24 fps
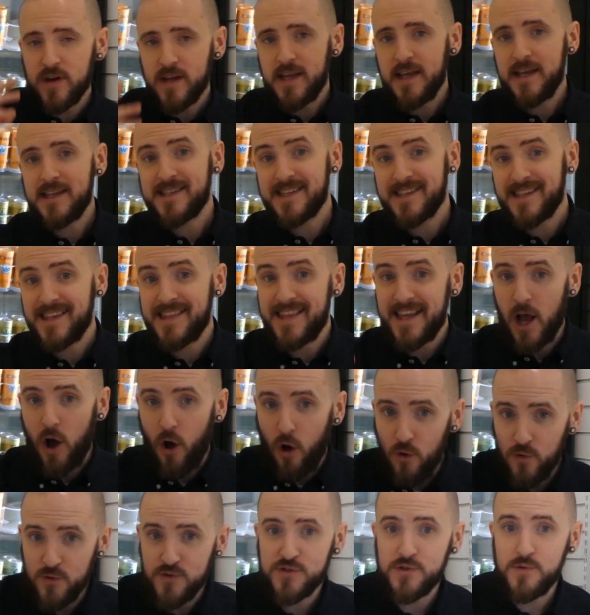The trick is
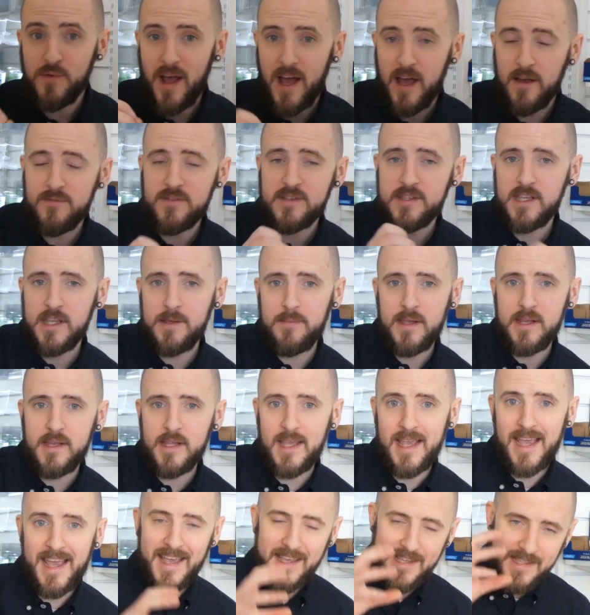that they also have
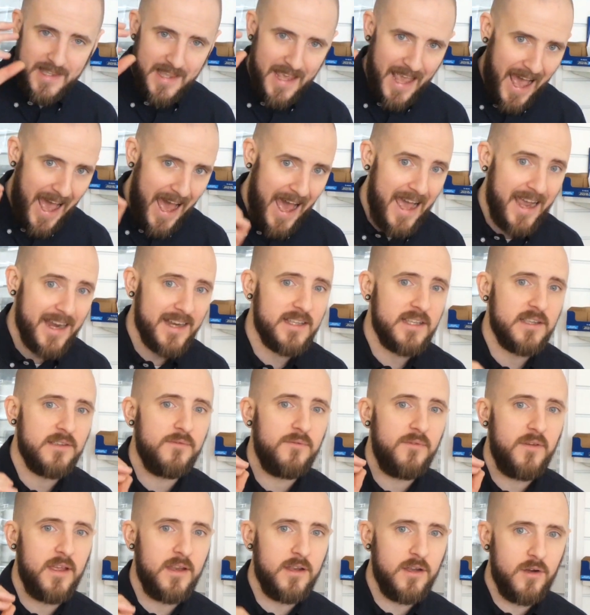CBD. It is the
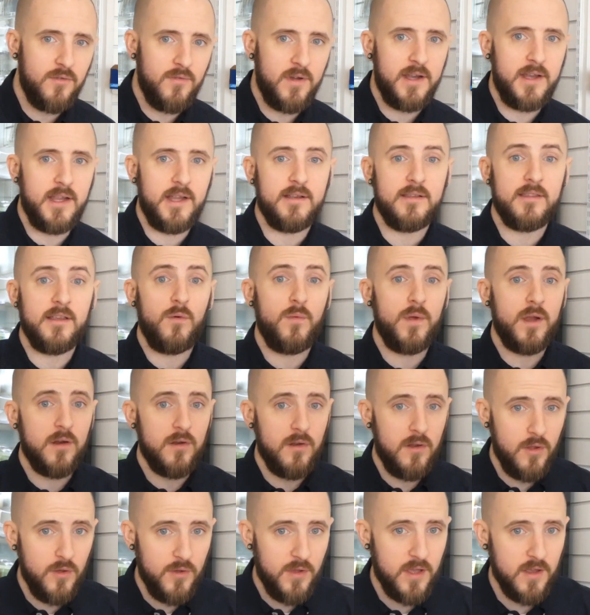active
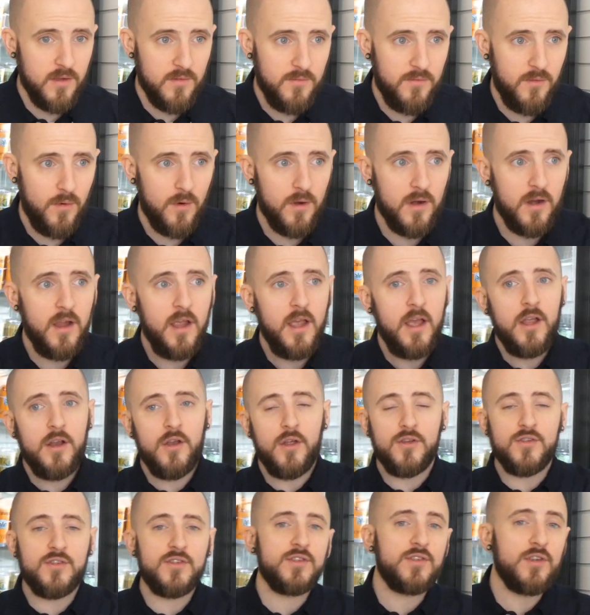ingredient that we are looking for.
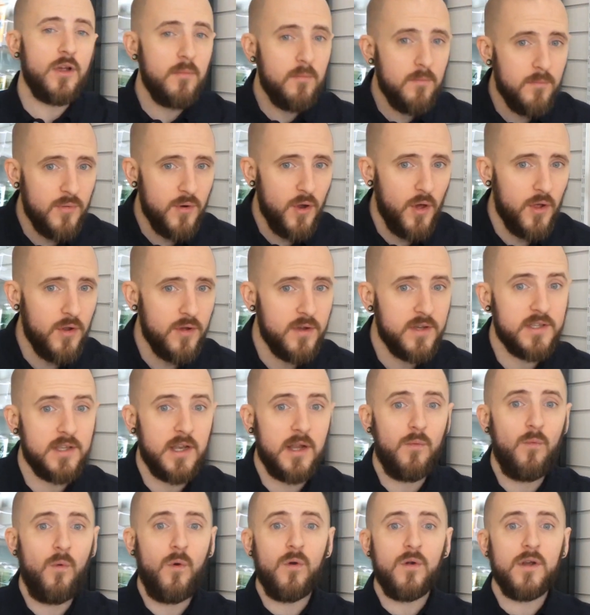Now, some
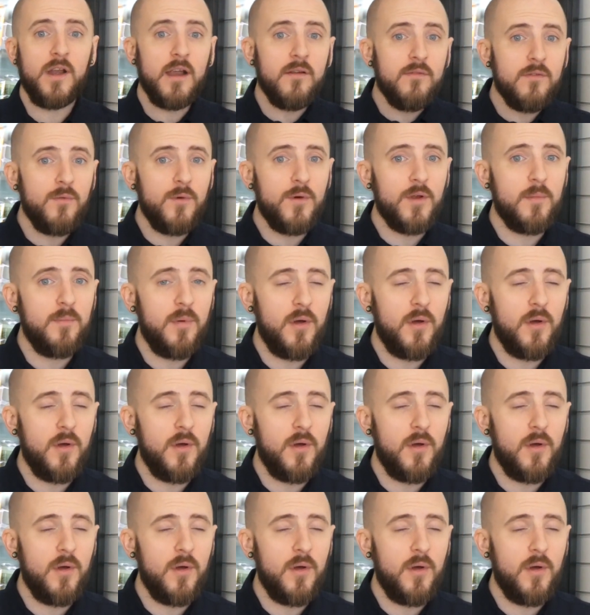products, and I warn